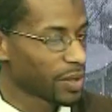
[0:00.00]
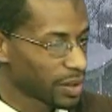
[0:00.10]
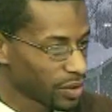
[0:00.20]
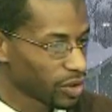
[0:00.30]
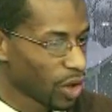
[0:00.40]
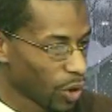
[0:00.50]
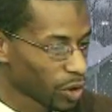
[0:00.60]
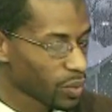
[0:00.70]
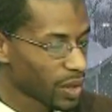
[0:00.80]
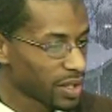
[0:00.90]
Some of the
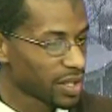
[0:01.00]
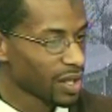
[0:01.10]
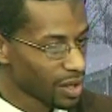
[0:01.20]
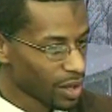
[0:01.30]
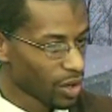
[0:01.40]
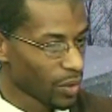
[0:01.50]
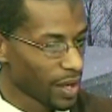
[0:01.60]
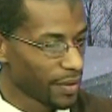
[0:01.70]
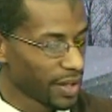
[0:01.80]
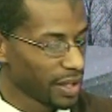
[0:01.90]
older ones
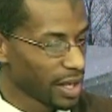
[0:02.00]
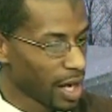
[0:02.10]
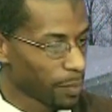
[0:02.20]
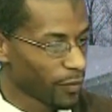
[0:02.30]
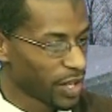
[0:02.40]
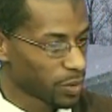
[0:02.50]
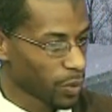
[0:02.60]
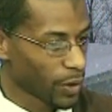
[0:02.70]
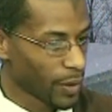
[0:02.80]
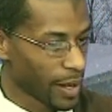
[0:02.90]
who are in the
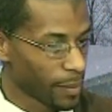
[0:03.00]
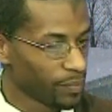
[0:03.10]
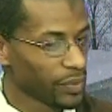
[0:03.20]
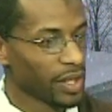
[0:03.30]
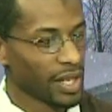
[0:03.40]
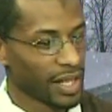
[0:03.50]
prevention program,